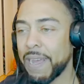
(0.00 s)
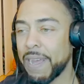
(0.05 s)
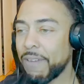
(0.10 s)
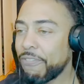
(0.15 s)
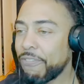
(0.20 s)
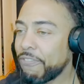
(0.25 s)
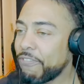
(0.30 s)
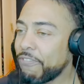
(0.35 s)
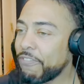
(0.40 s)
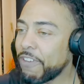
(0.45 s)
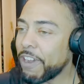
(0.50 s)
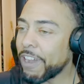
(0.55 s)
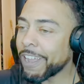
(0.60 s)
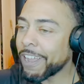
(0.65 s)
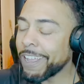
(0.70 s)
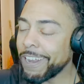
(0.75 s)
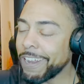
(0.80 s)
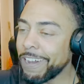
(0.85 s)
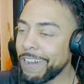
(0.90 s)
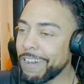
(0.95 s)

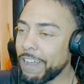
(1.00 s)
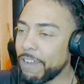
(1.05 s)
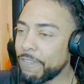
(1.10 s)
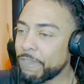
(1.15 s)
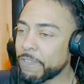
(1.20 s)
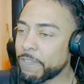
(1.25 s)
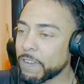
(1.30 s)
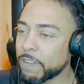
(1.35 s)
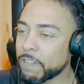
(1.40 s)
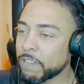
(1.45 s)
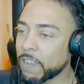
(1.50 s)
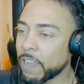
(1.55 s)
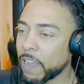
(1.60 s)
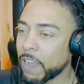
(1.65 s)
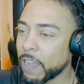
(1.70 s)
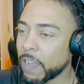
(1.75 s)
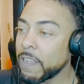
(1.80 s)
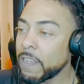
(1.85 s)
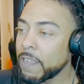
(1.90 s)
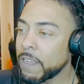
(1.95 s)
fucking love this
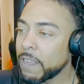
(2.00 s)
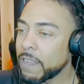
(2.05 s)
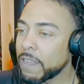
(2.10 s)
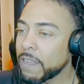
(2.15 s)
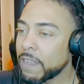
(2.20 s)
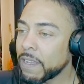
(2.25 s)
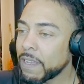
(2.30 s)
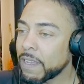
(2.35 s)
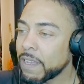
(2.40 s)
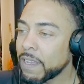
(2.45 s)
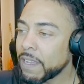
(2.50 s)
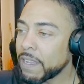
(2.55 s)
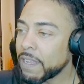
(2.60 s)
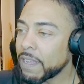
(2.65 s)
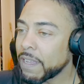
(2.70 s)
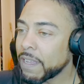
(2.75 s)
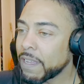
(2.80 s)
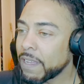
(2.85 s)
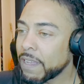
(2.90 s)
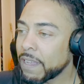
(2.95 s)
guy.
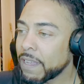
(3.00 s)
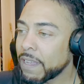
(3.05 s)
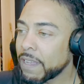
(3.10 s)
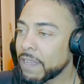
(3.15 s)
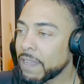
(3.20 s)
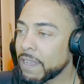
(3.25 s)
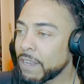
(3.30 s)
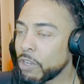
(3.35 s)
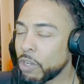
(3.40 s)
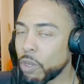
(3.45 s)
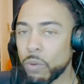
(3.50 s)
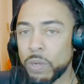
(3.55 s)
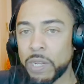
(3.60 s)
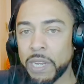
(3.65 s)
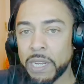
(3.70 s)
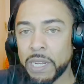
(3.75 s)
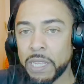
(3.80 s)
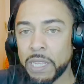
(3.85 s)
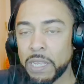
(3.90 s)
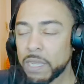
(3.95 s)
No
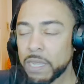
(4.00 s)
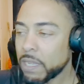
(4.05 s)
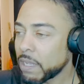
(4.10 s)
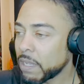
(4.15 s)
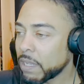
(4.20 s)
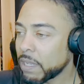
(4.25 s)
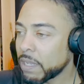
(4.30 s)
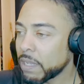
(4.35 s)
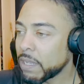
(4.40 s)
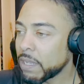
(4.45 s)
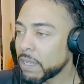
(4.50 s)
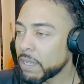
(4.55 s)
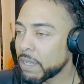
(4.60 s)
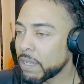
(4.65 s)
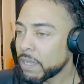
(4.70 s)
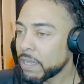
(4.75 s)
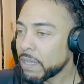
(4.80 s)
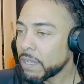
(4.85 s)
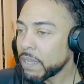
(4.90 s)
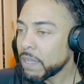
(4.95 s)
Diddy.
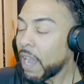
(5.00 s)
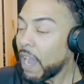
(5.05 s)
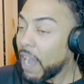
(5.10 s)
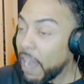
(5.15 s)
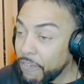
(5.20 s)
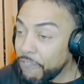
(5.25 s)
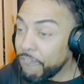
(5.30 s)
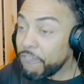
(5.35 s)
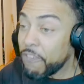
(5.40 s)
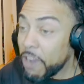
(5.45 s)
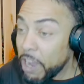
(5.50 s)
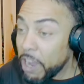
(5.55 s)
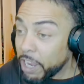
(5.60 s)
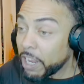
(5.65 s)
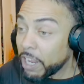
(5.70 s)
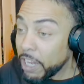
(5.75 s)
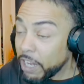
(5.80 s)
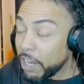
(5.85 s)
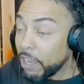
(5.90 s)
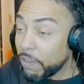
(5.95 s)
I
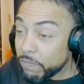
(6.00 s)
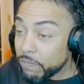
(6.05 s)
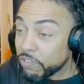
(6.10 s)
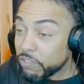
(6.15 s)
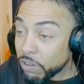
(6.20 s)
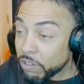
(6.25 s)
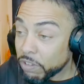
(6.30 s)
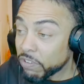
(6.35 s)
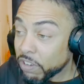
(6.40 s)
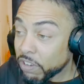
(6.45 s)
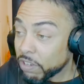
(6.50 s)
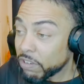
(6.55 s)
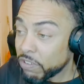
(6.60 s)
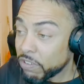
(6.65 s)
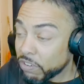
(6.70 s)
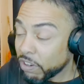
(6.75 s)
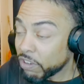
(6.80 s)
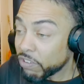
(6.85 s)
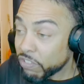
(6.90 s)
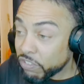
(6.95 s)
fucking love John jo-
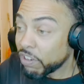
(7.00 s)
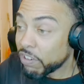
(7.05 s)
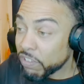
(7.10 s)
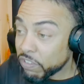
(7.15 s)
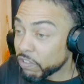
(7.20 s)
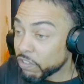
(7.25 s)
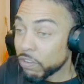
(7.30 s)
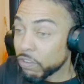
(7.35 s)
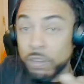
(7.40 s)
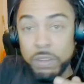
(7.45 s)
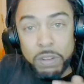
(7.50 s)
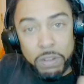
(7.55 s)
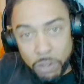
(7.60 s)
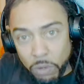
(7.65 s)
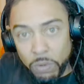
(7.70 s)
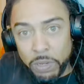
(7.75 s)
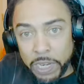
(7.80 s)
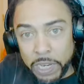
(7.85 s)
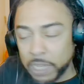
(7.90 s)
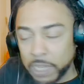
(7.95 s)
Josh Johnson.
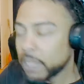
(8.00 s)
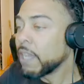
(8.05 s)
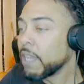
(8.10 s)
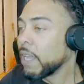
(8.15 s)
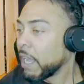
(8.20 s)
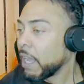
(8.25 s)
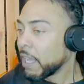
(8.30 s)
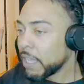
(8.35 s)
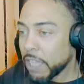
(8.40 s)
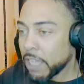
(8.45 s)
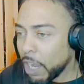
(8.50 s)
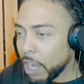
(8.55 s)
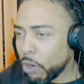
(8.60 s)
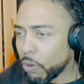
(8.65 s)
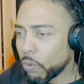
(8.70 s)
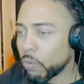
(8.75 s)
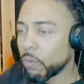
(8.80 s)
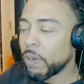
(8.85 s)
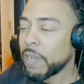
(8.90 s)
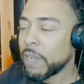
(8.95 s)
No Diddy.
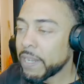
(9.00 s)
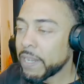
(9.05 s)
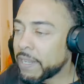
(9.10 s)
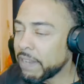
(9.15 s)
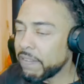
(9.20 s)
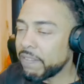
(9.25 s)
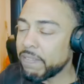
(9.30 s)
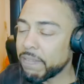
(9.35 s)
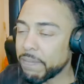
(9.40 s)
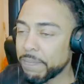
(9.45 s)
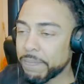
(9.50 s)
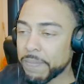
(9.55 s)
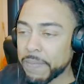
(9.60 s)
Yo, this